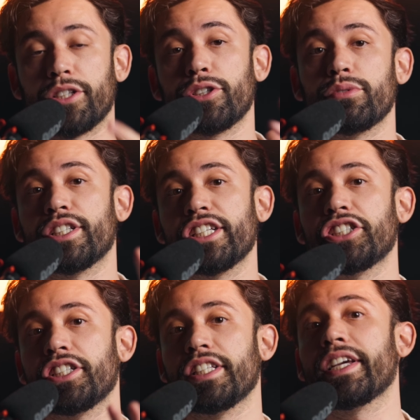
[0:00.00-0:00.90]
the new
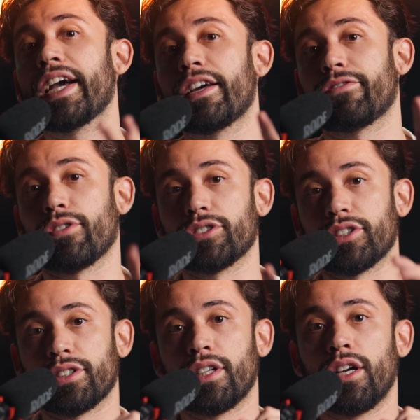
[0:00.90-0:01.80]
DGDN version,